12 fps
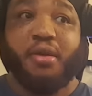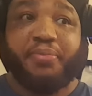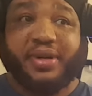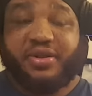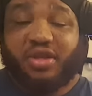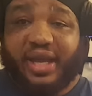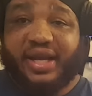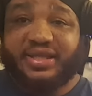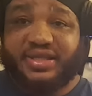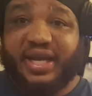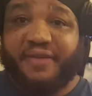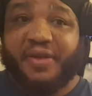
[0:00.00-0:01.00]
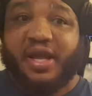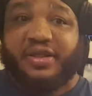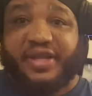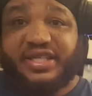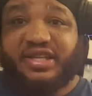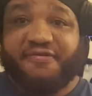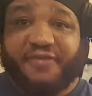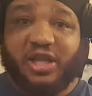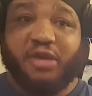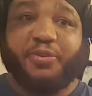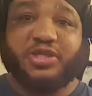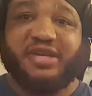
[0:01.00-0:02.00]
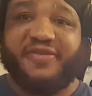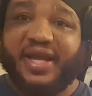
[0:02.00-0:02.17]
But like I said, these developers have